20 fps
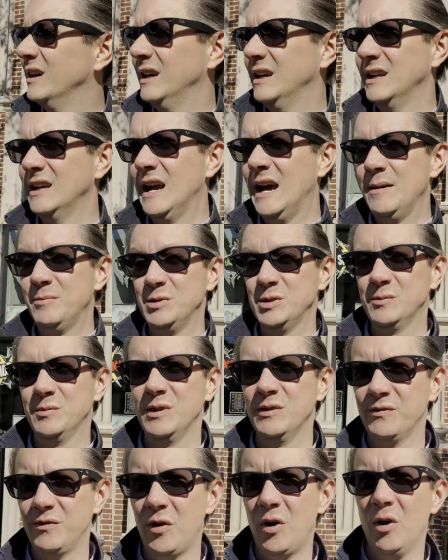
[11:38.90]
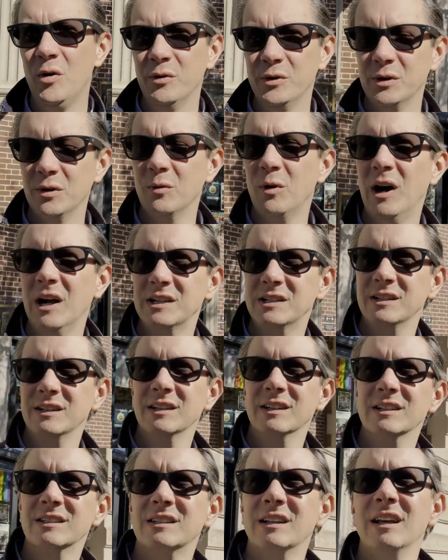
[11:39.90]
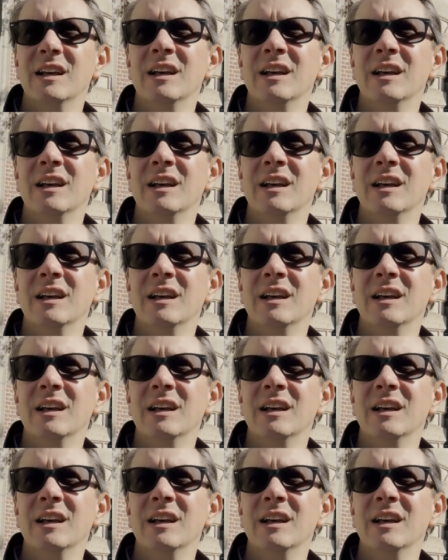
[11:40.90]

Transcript: and it happens to be fall when you're watching this.